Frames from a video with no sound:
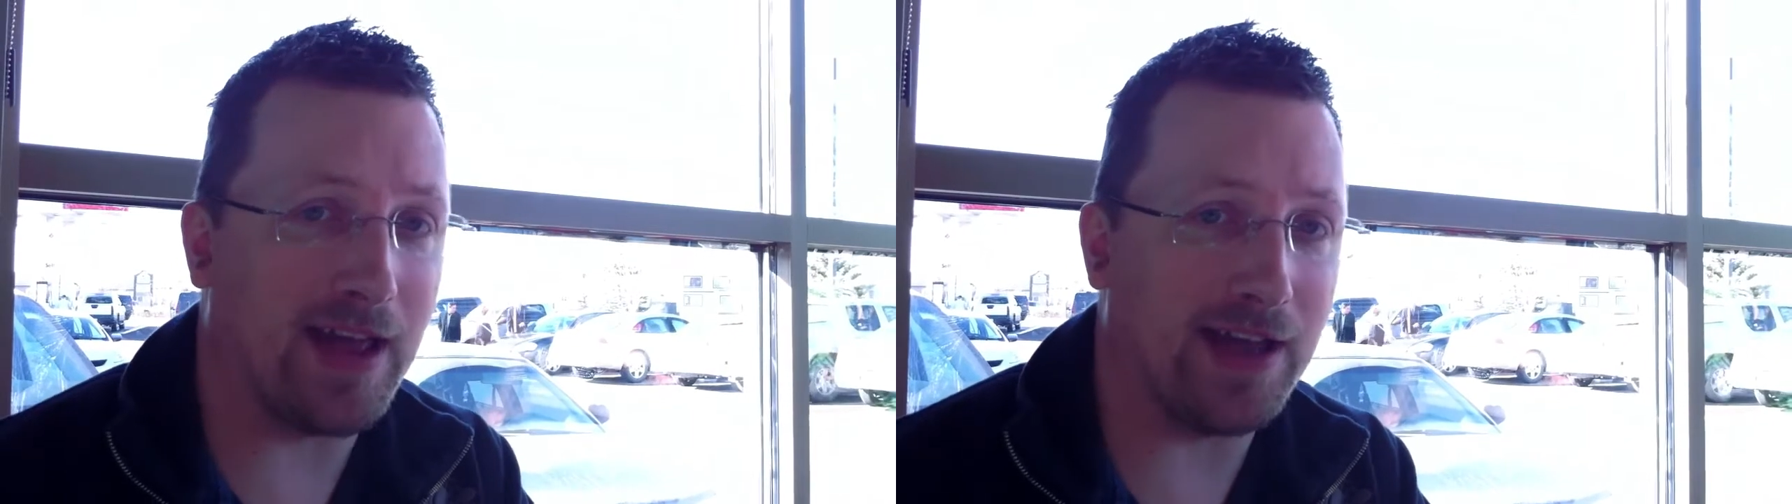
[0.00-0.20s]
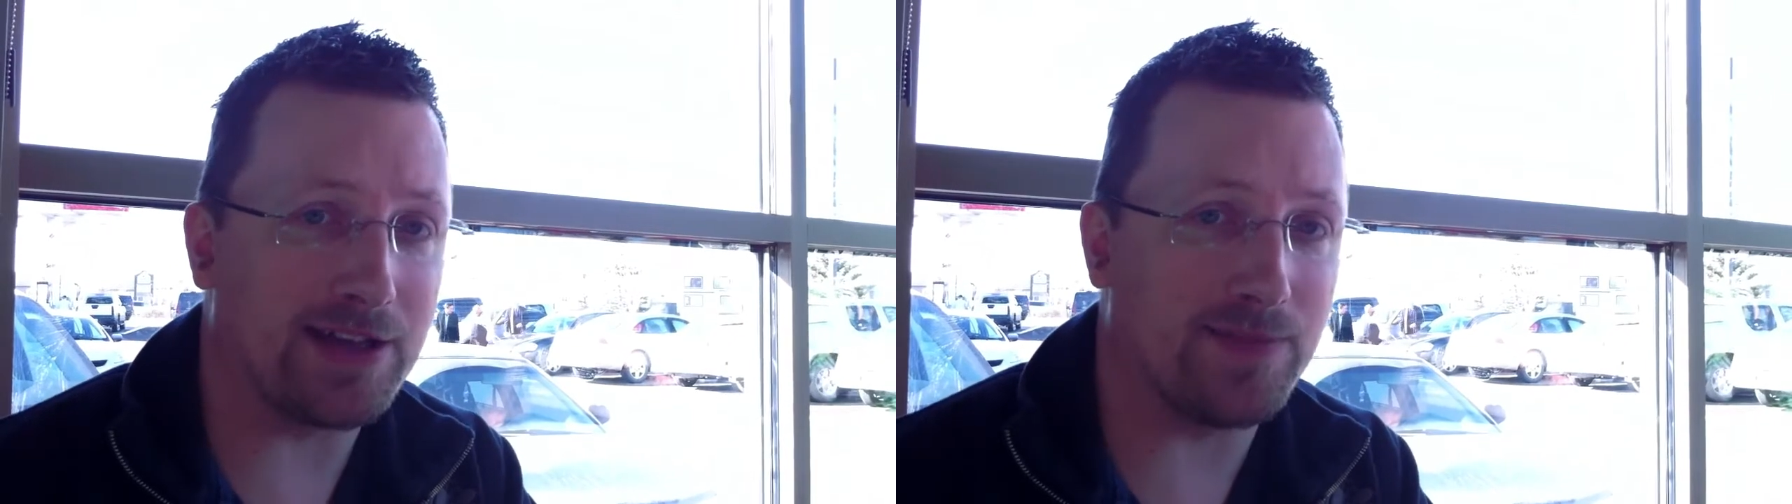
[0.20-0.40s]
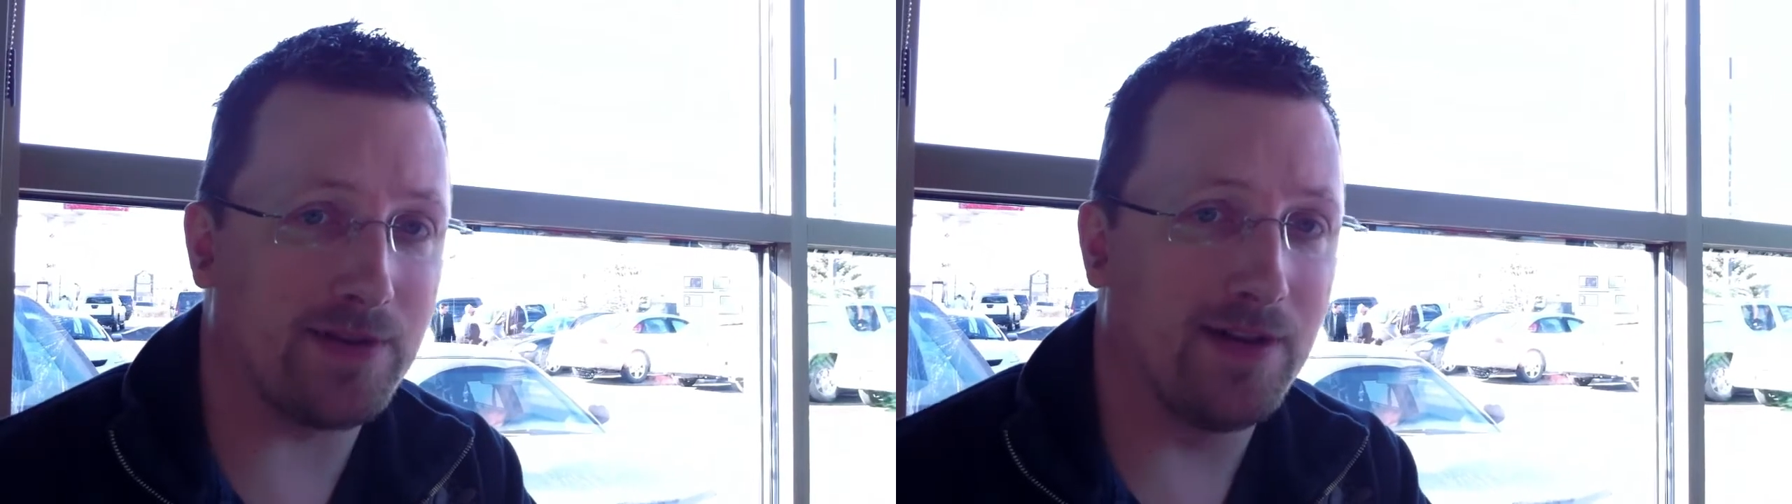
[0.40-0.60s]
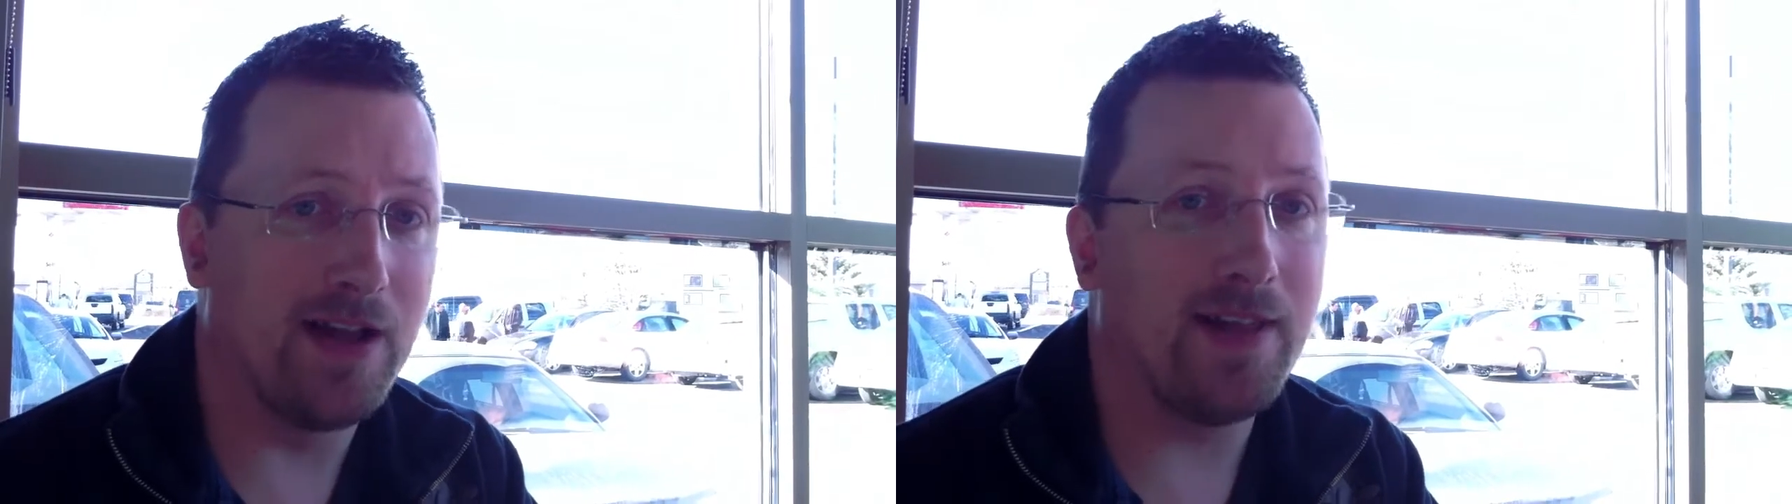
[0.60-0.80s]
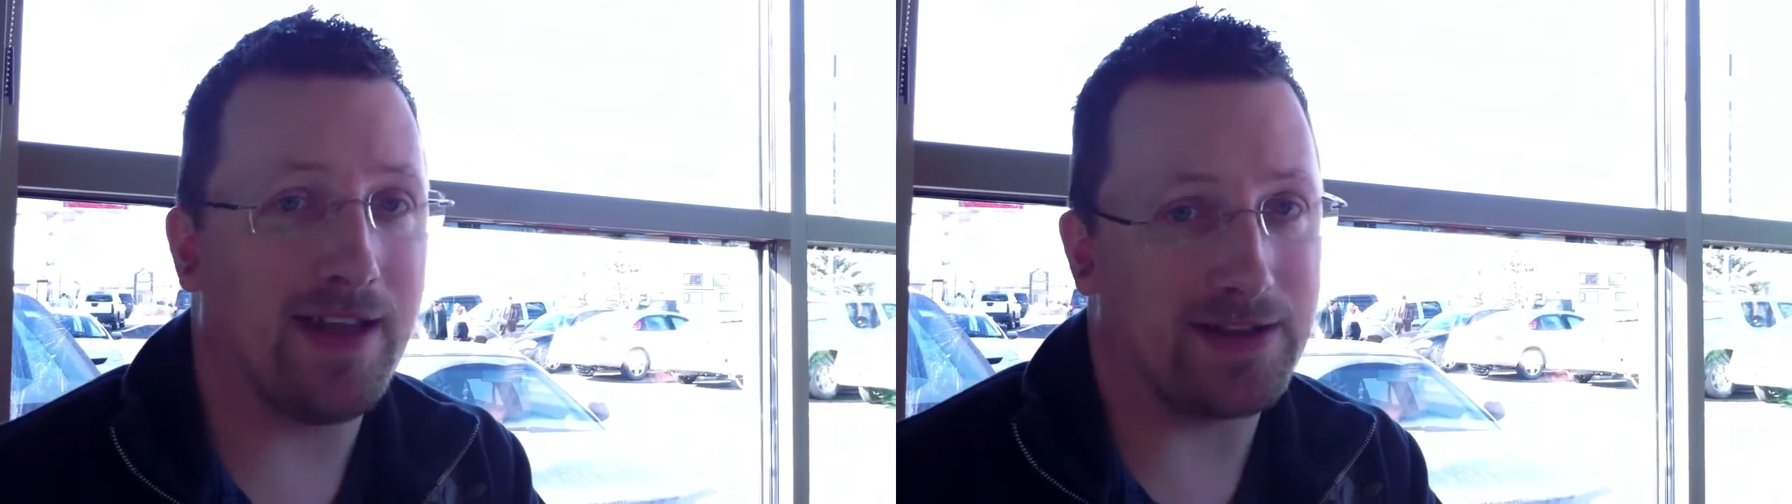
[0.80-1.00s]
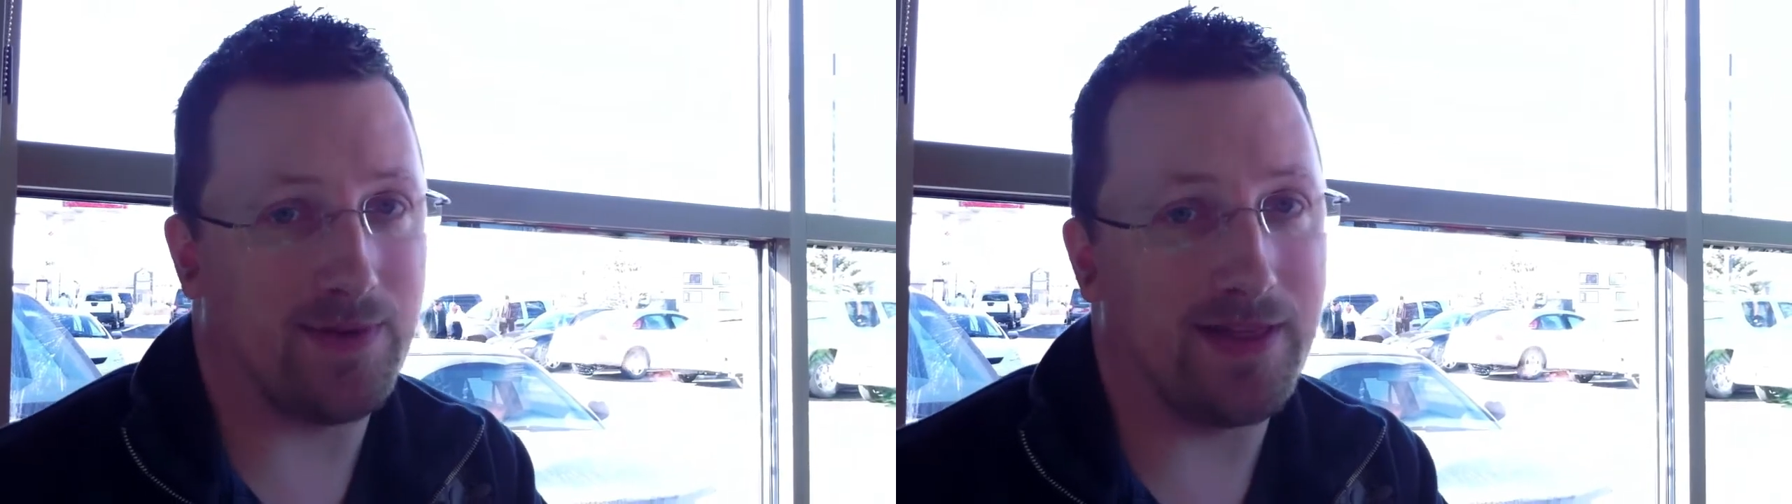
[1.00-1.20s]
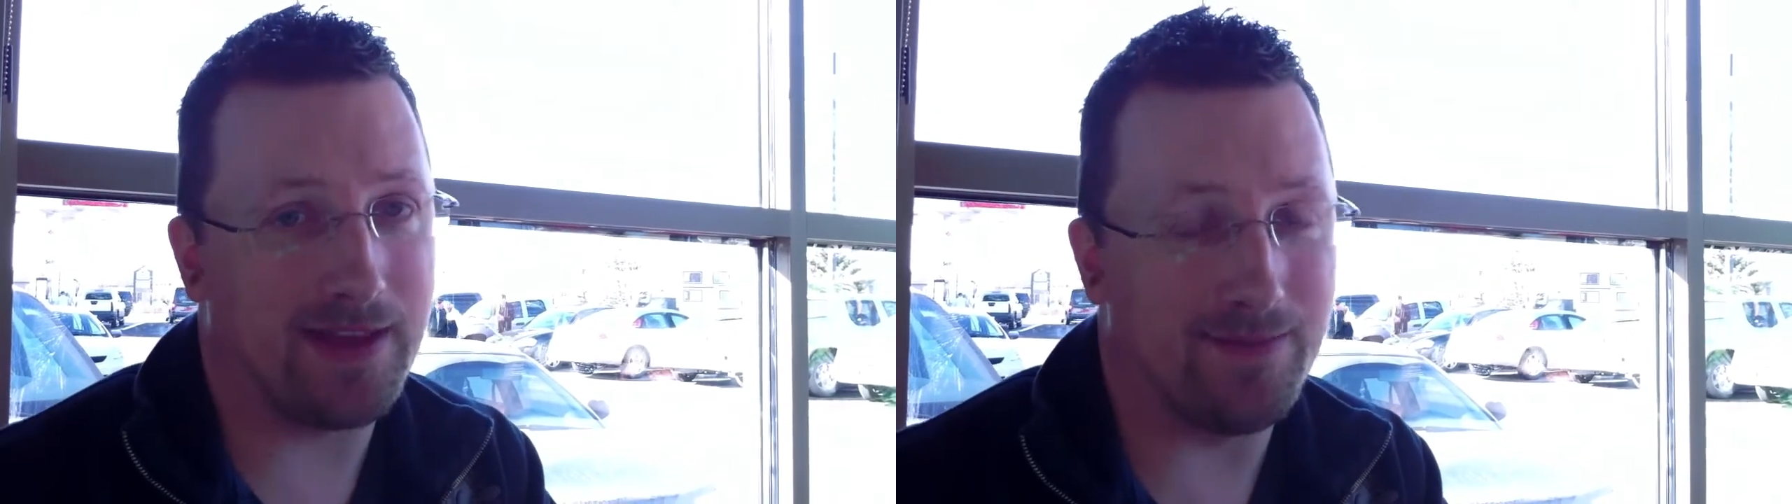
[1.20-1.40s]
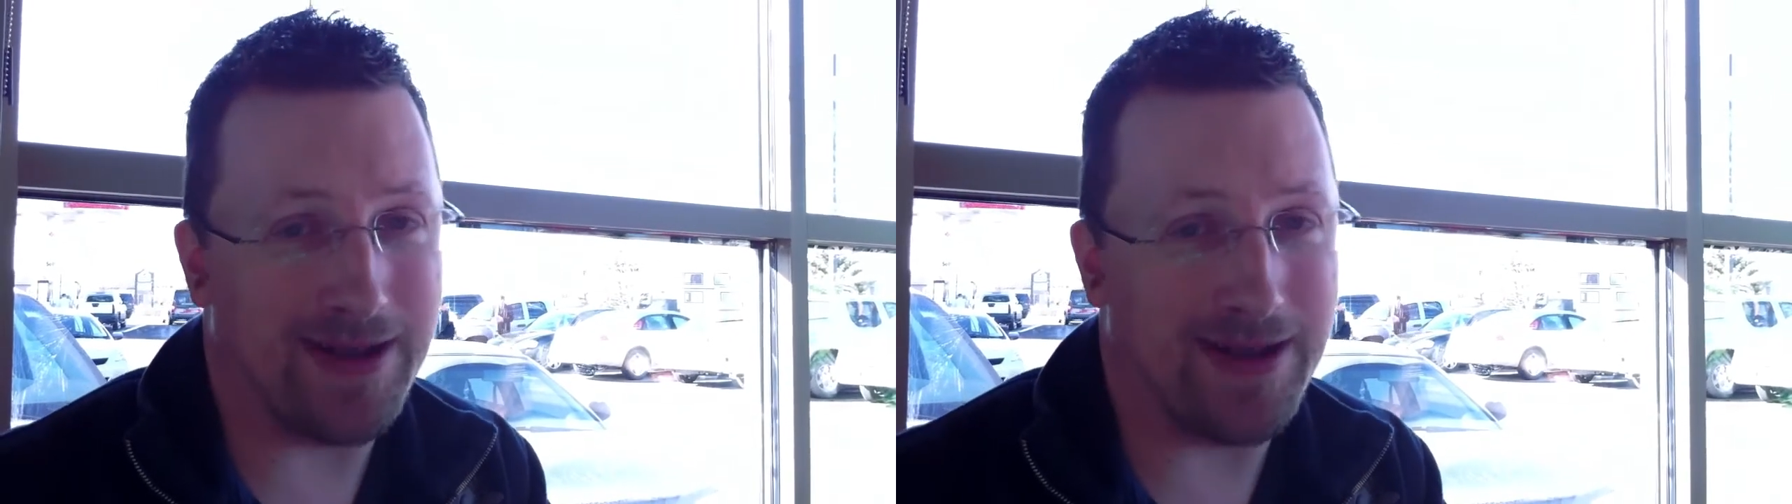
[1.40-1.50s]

that engagement, that's when